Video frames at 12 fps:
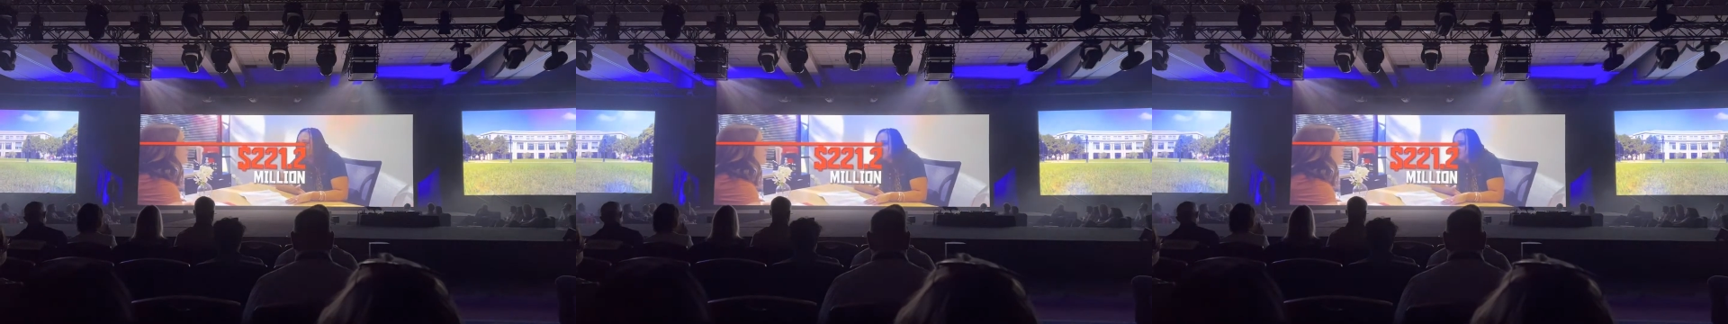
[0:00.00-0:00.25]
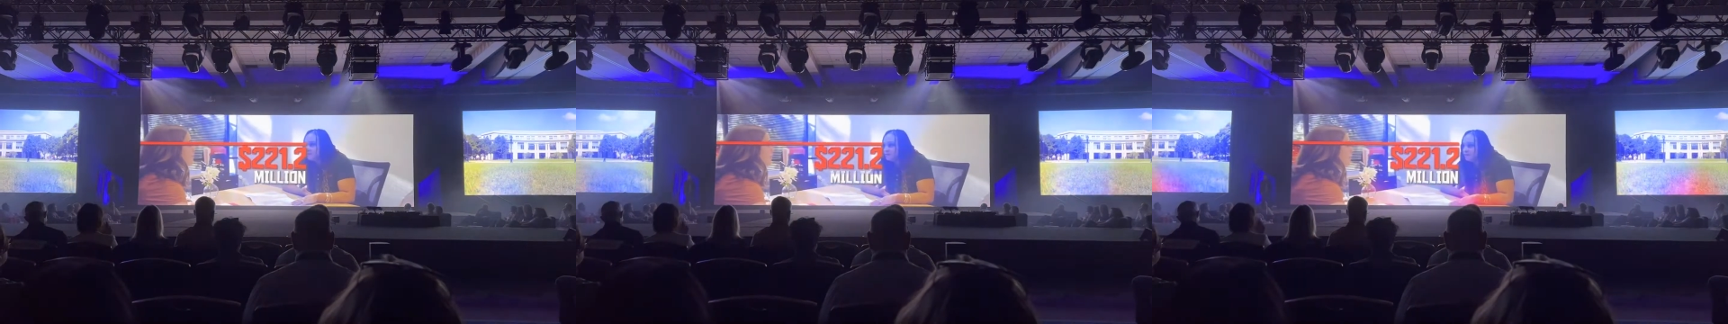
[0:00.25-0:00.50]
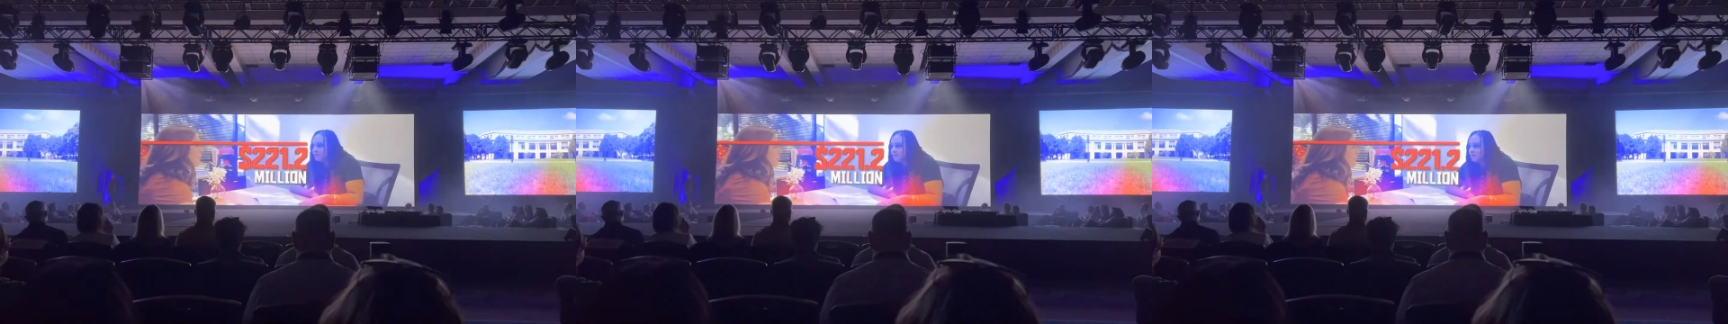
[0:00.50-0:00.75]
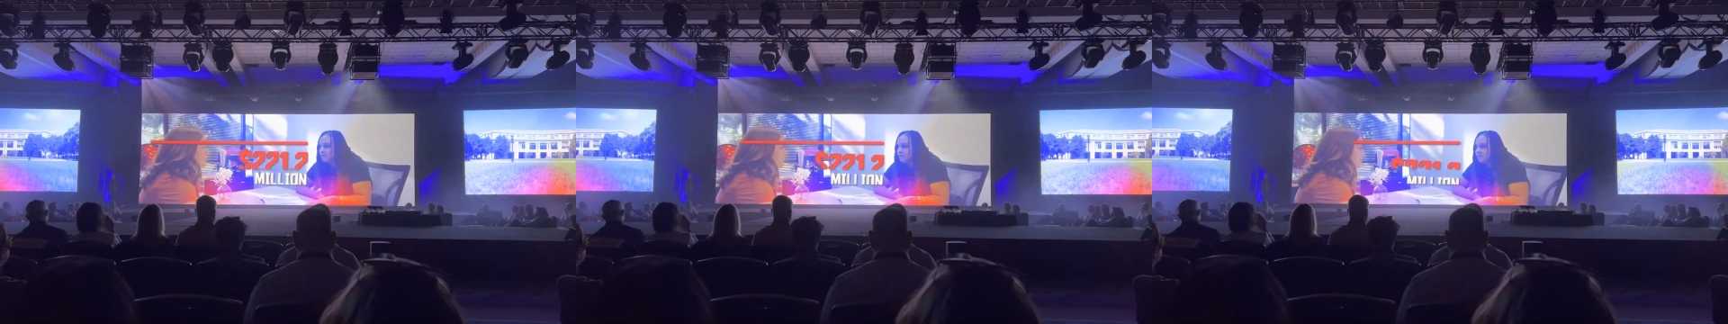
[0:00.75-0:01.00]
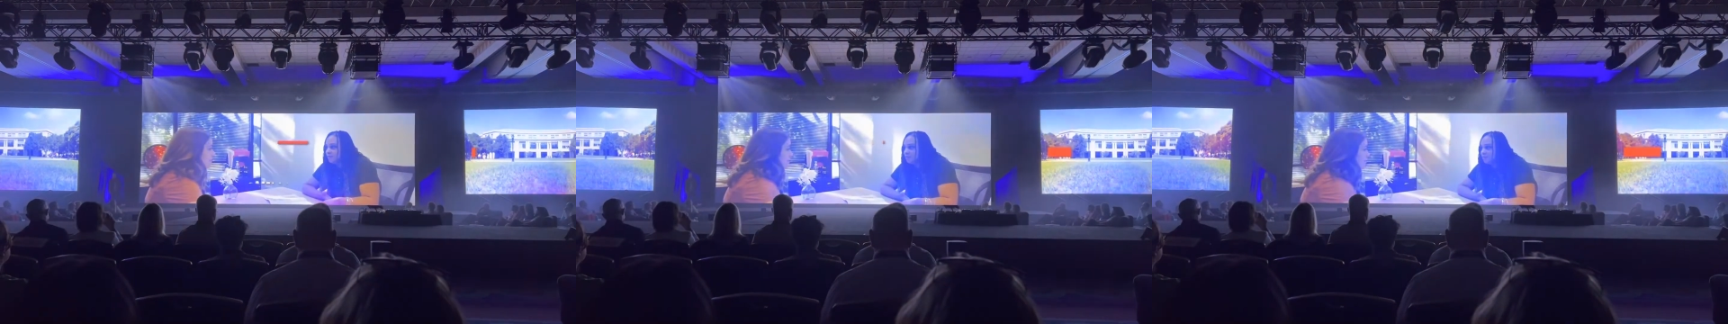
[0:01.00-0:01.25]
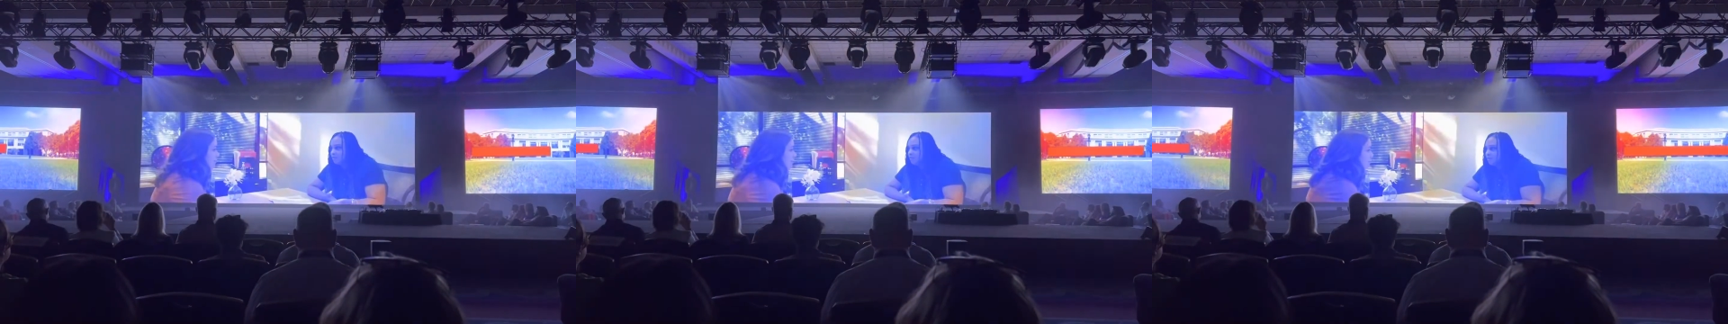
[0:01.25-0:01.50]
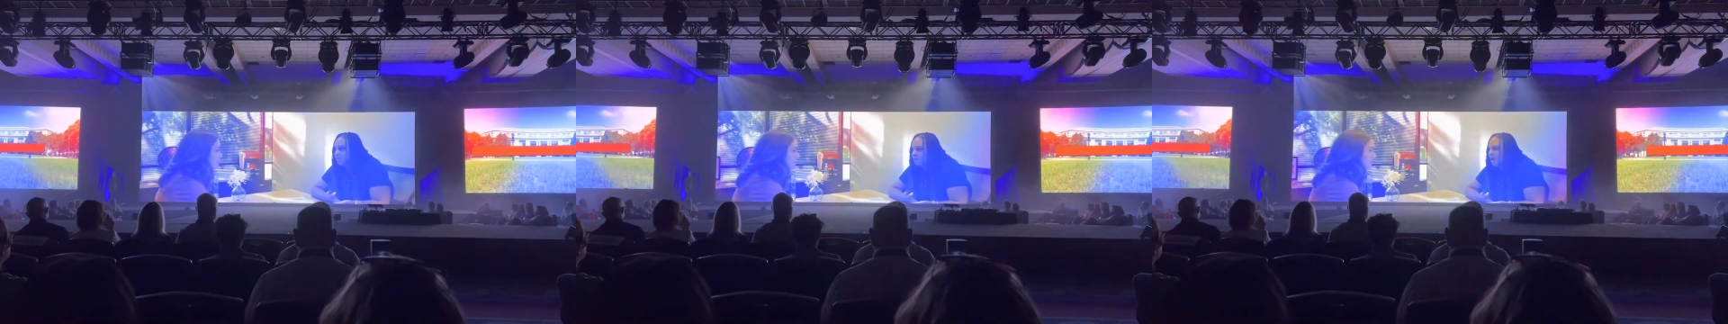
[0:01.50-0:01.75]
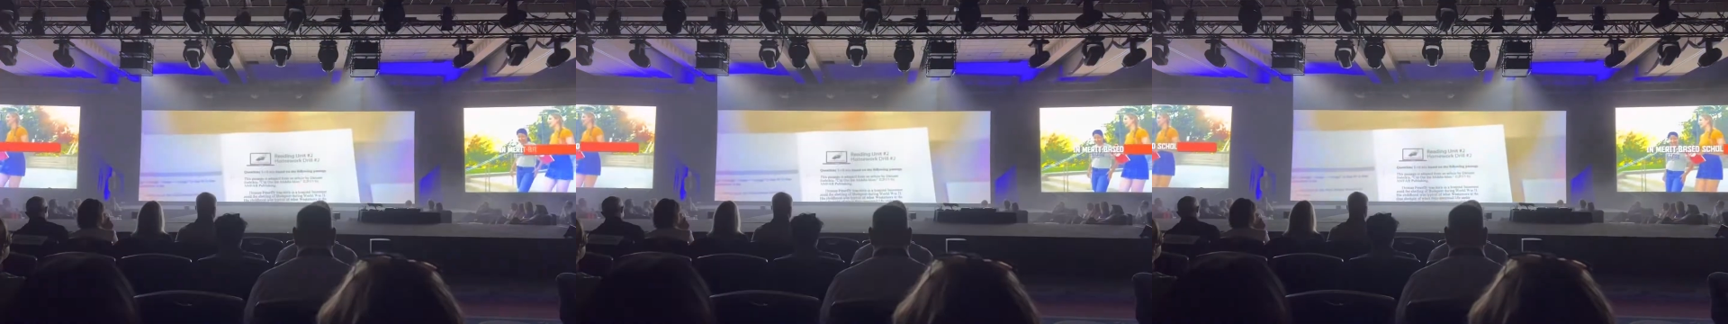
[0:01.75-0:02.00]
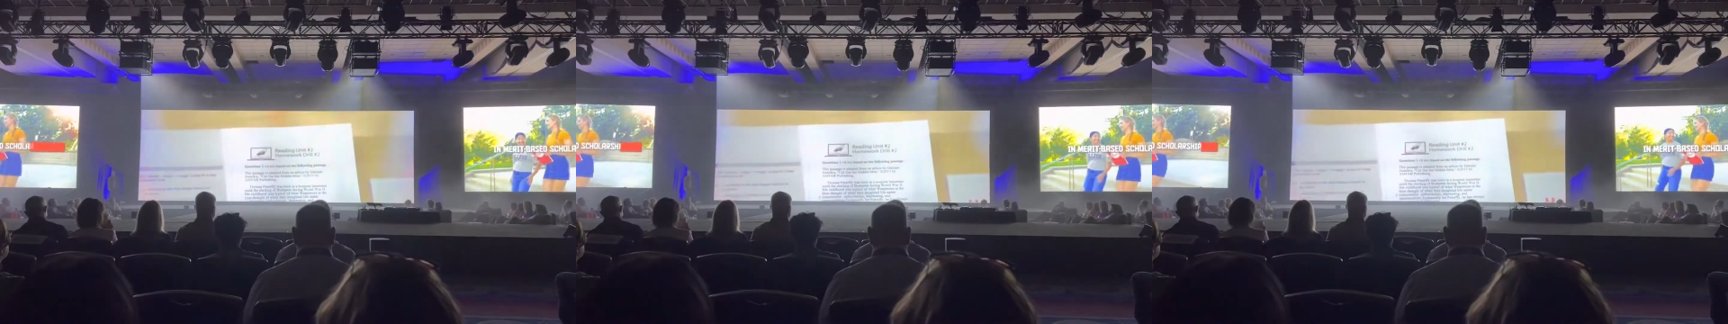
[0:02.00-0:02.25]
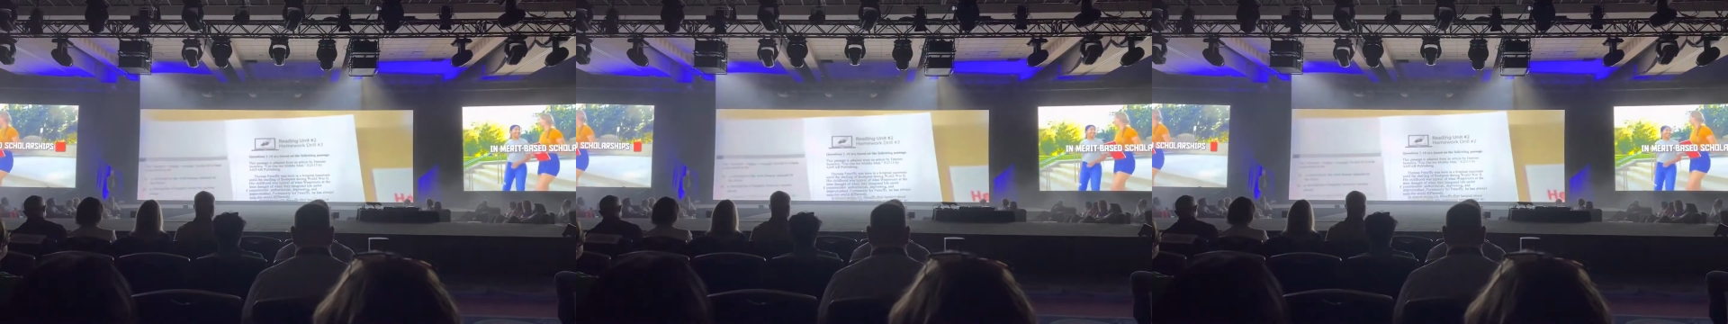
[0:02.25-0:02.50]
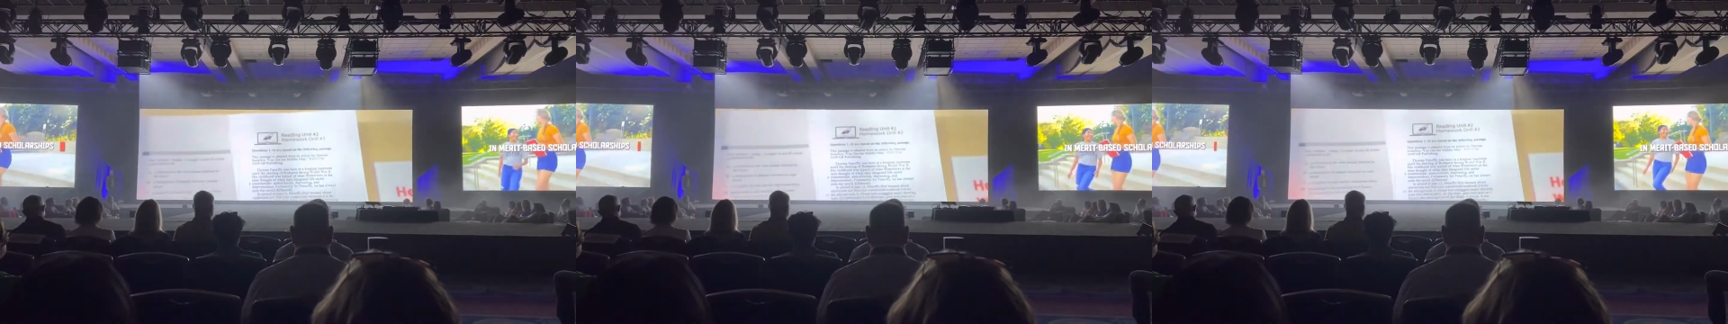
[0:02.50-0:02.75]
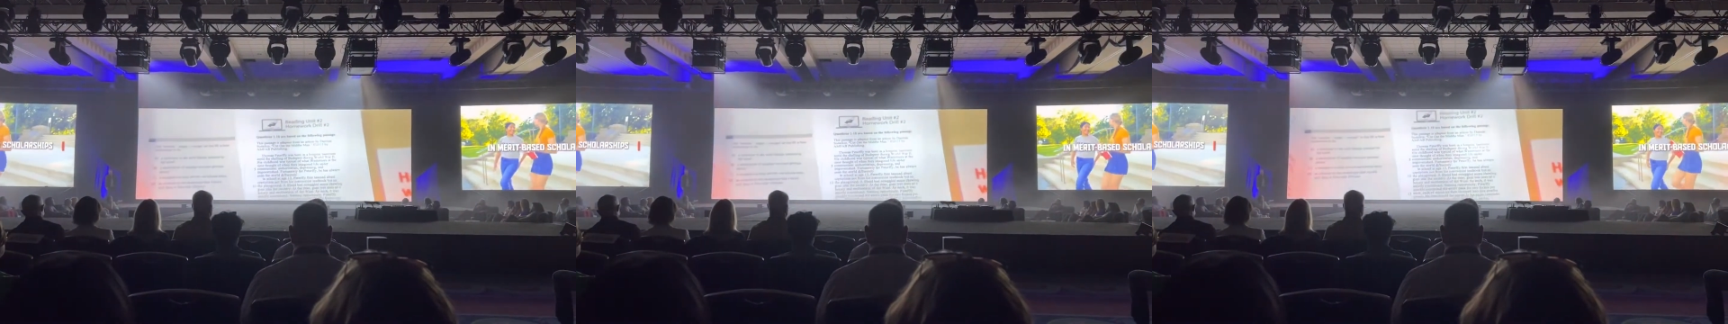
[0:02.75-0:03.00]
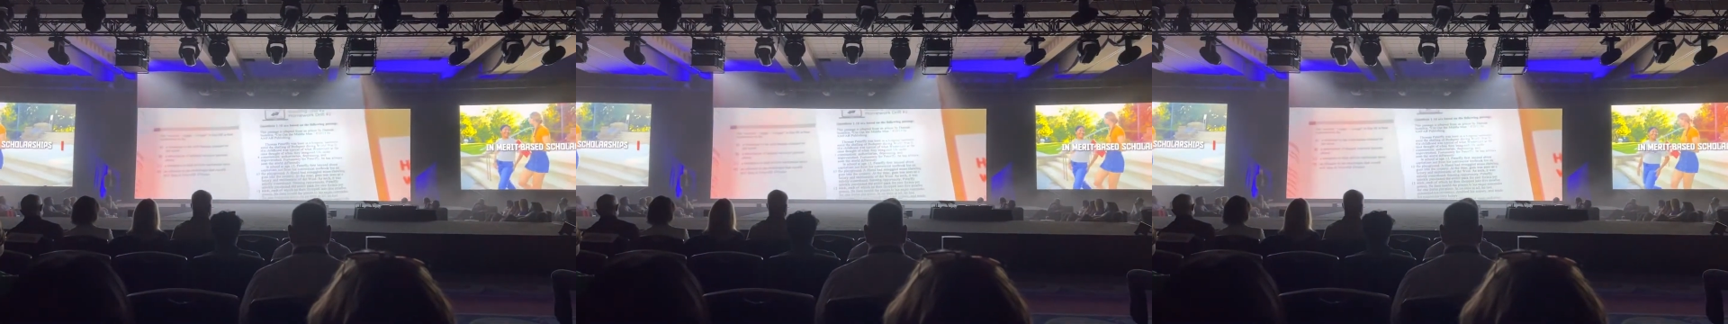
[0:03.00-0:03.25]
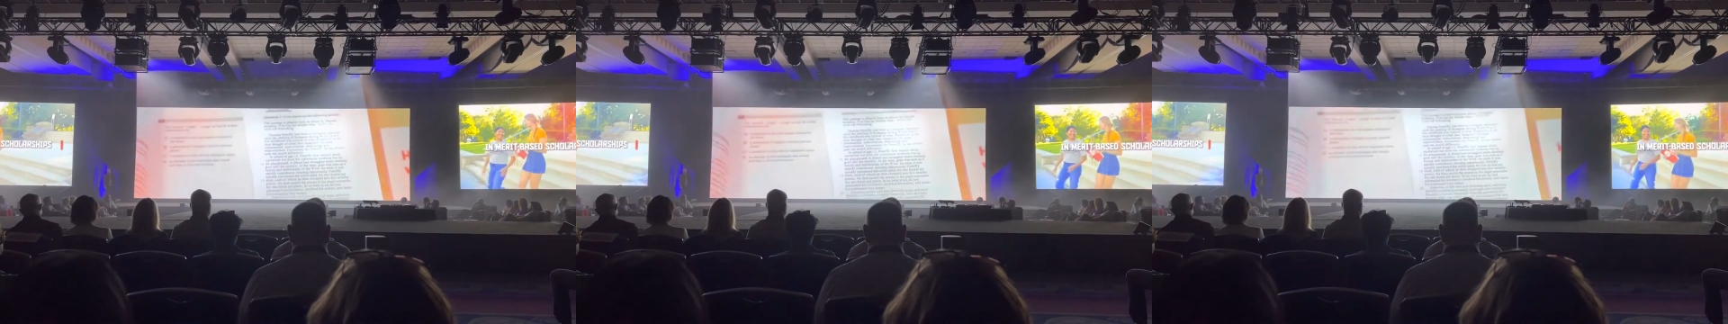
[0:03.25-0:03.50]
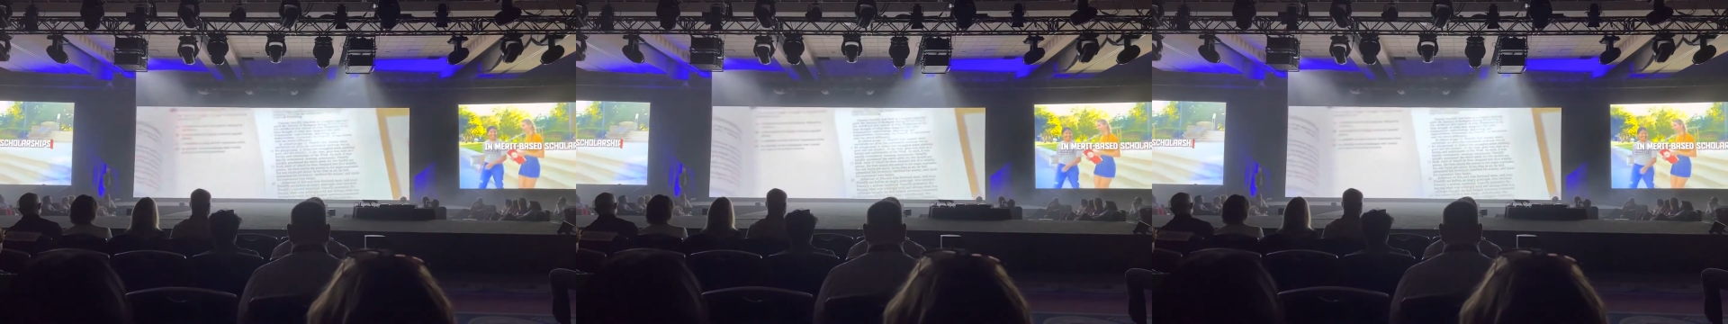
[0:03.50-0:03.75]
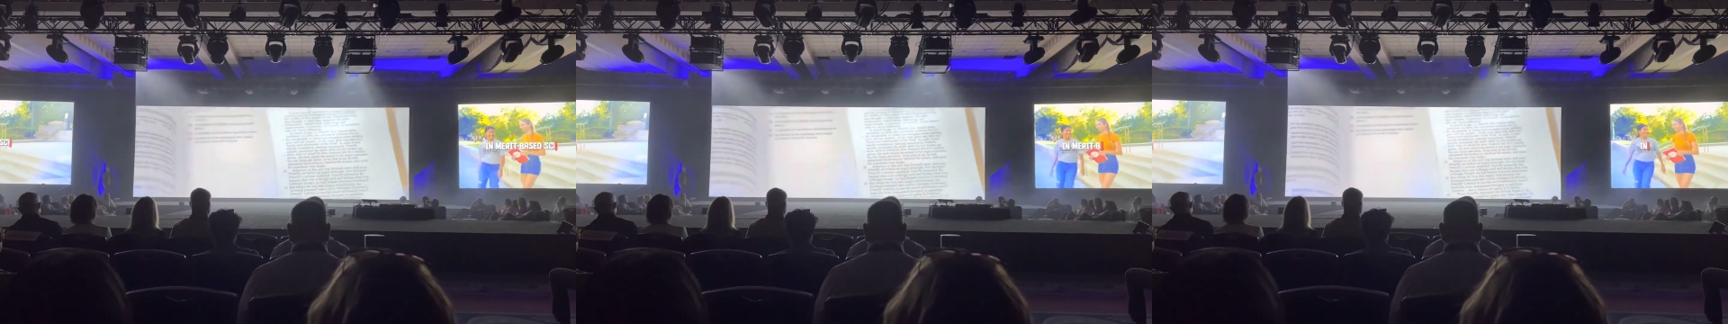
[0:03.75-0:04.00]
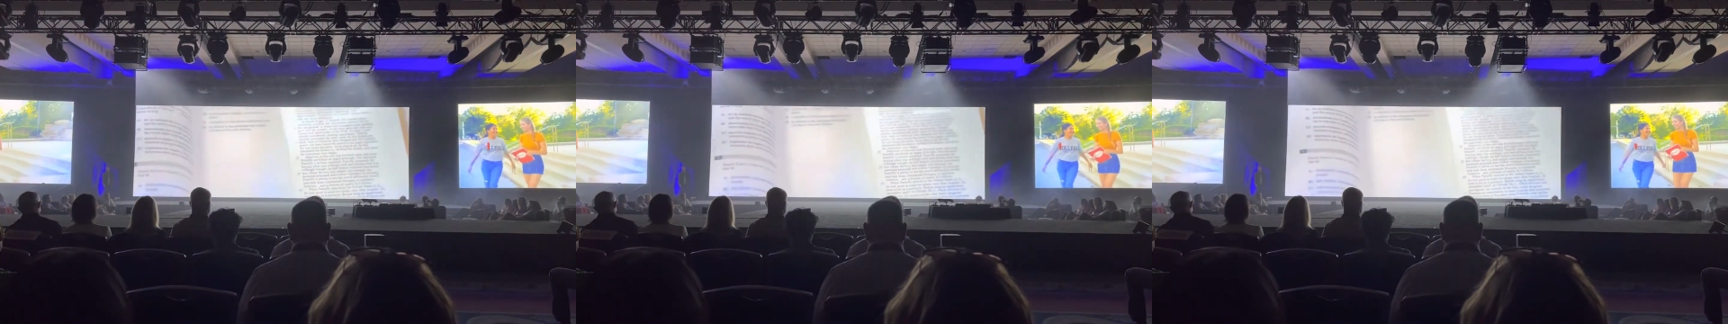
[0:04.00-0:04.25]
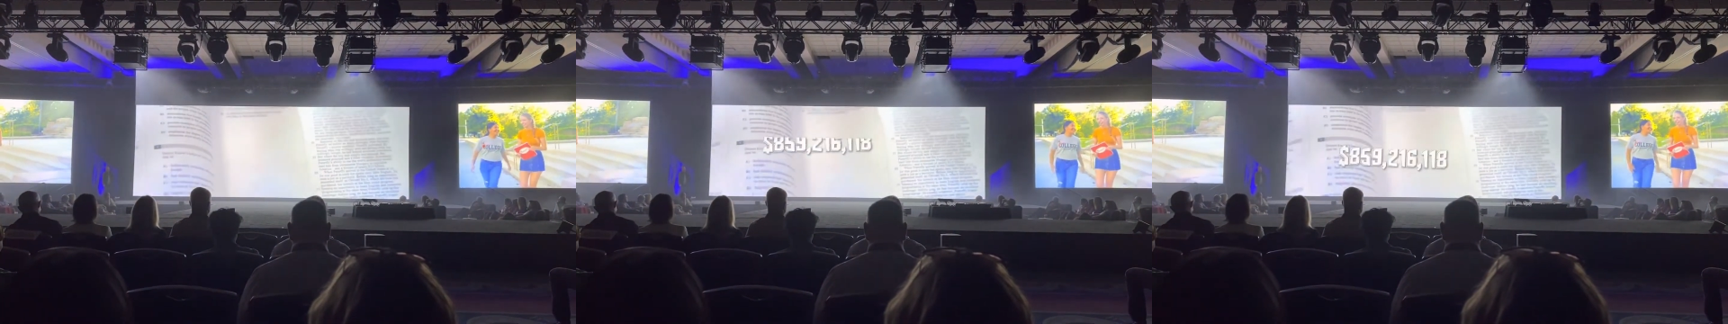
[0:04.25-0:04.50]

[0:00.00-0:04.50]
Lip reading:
Nobody's mouth can be seen.